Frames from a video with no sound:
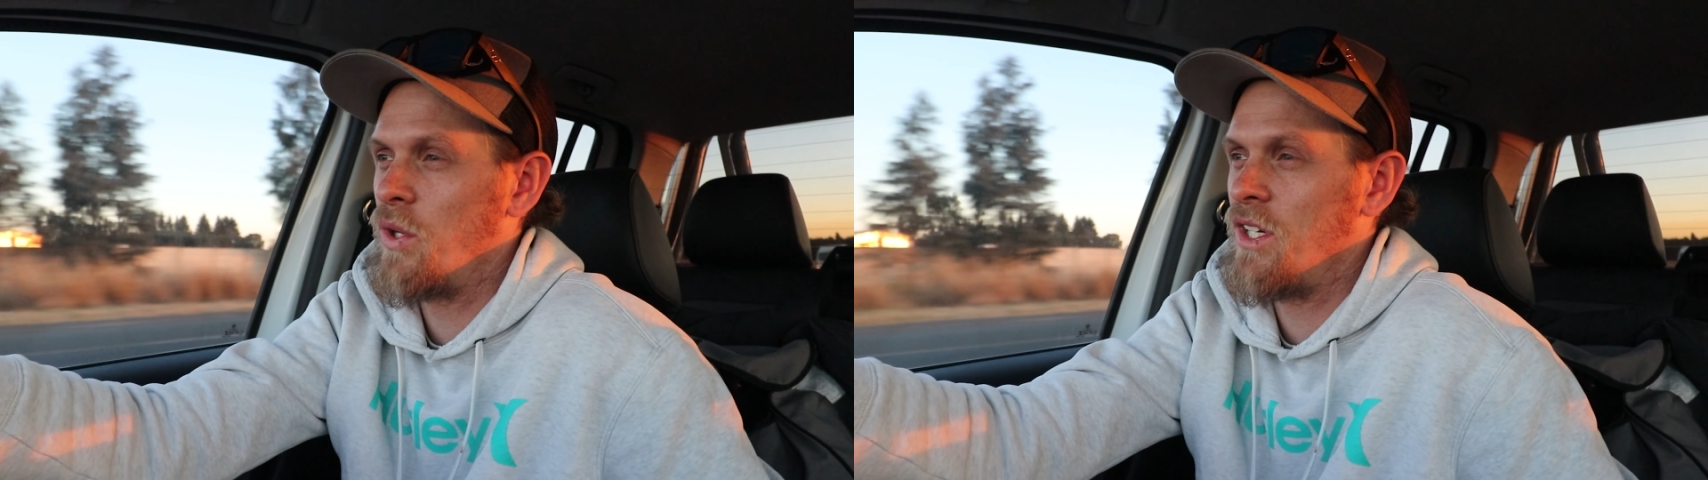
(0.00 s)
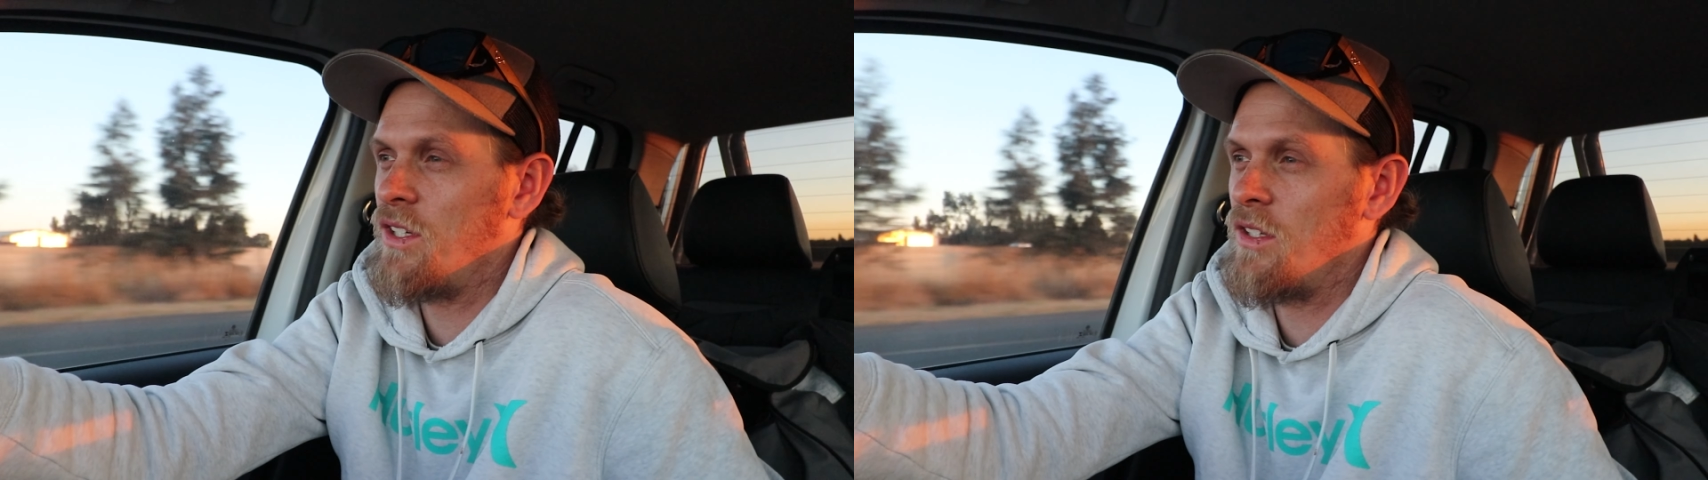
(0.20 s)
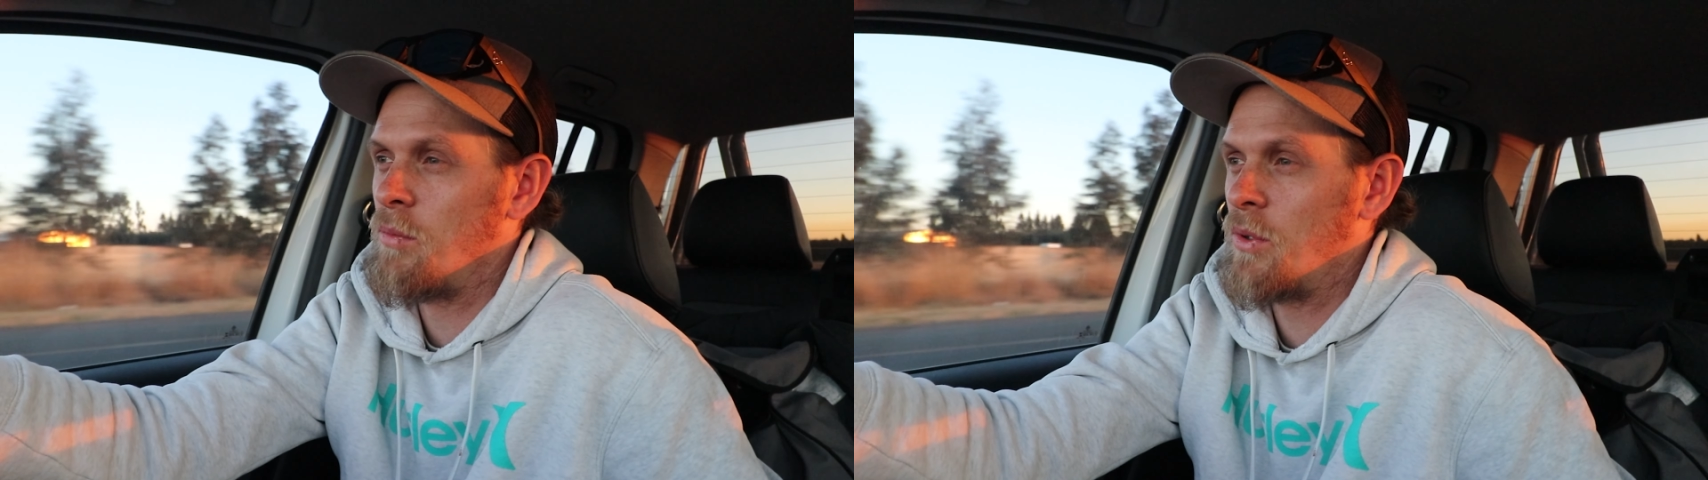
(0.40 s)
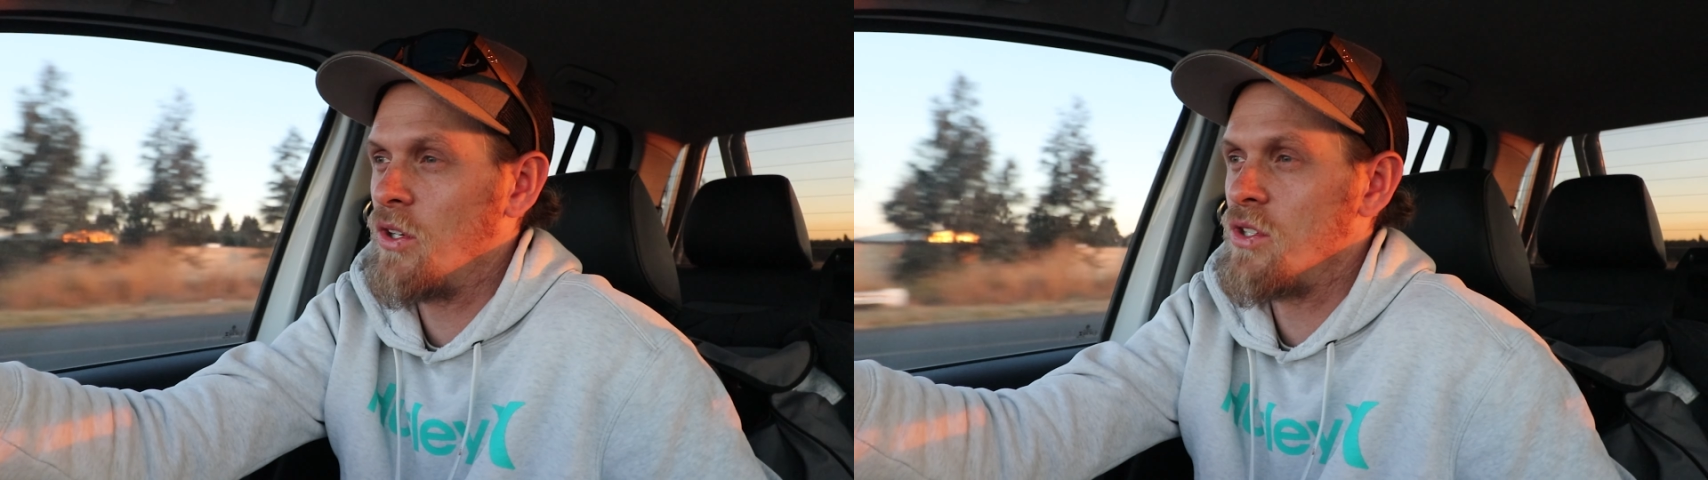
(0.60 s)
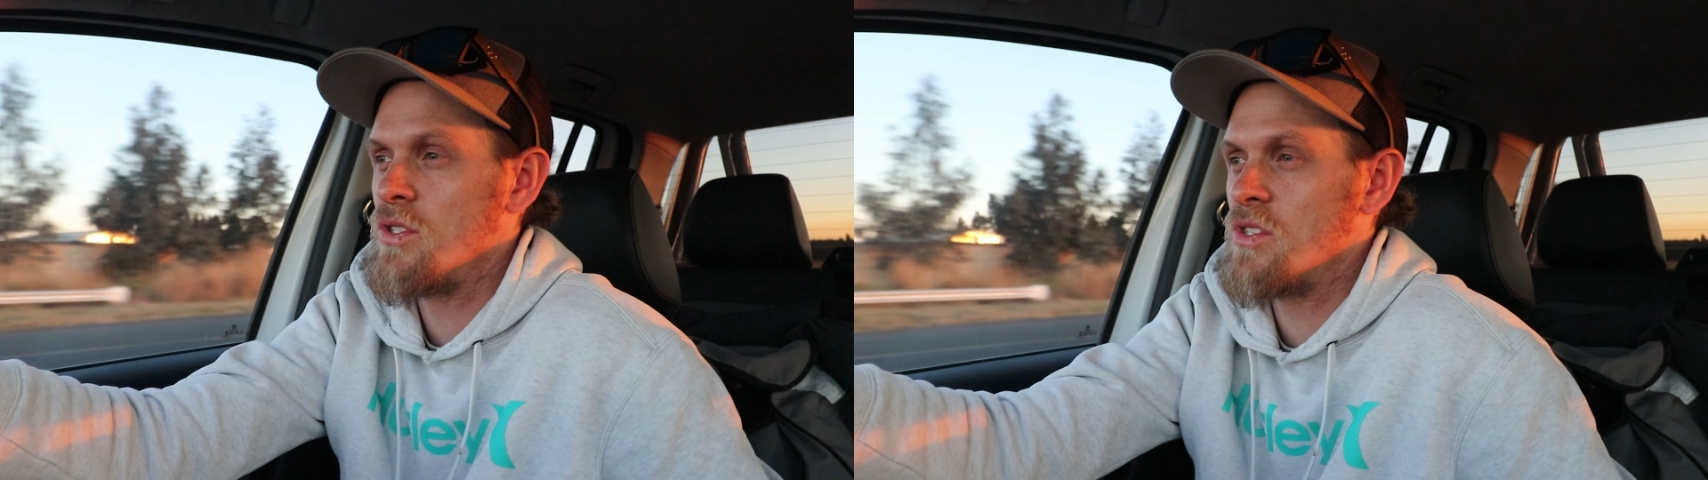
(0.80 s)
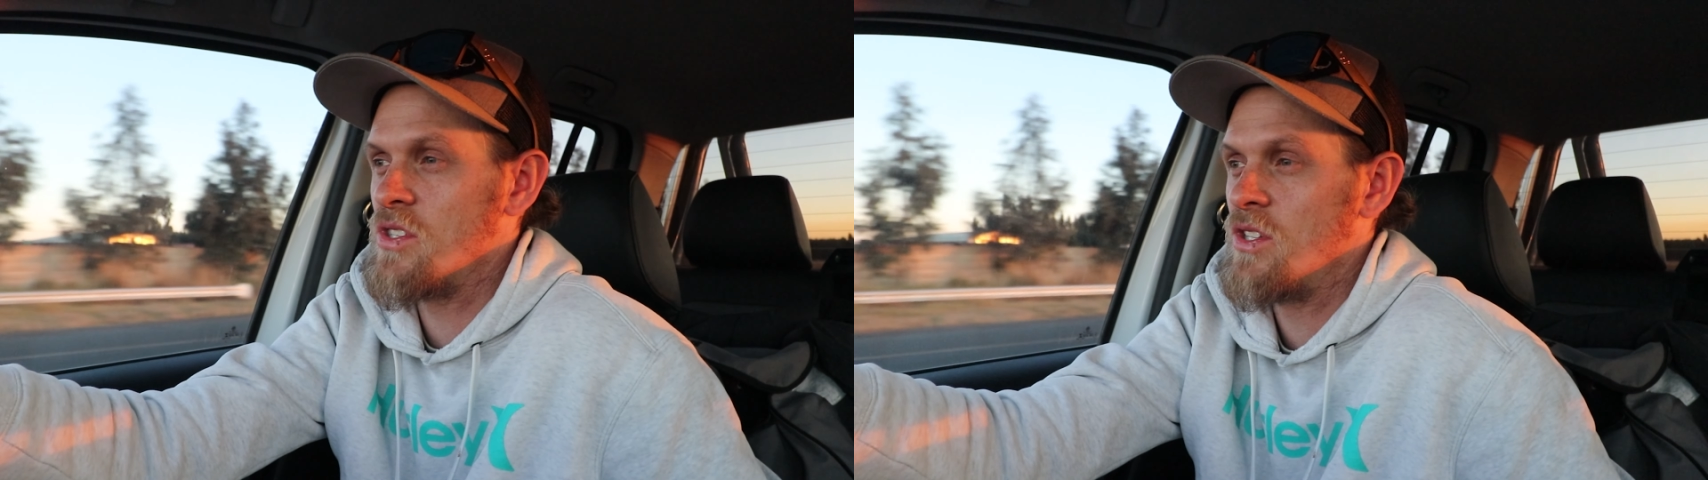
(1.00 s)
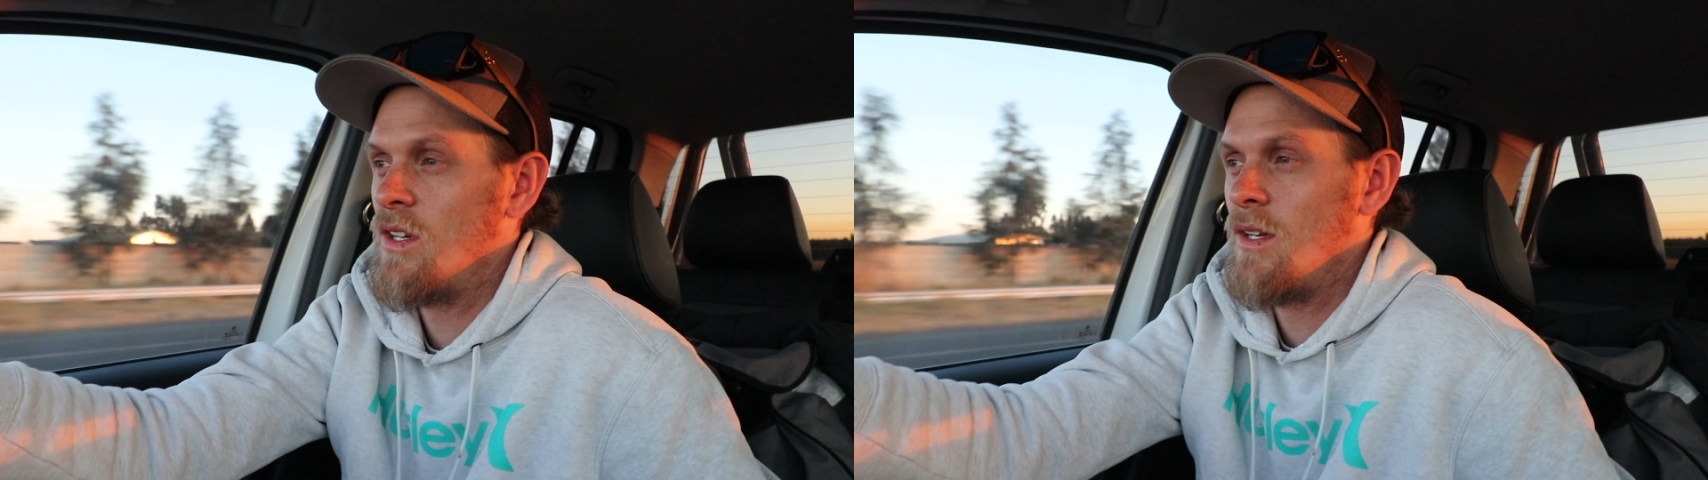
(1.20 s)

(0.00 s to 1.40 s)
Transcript: wheel because